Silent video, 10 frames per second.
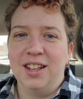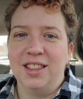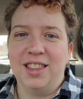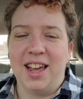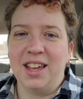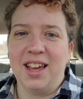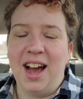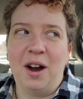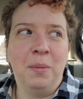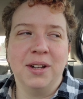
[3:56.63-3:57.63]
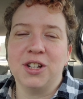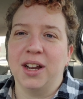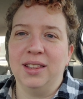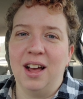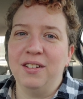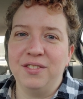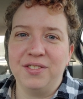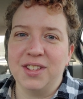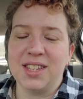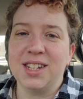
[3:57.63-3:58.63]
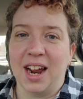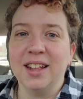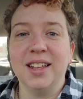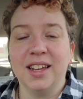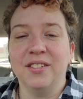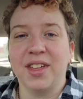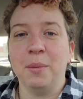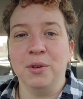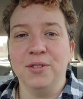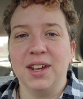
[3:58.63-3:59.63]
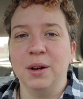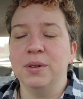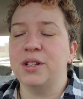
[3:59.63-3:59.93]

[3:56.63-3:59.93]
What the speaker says: like how much I love the styling of that movie. It was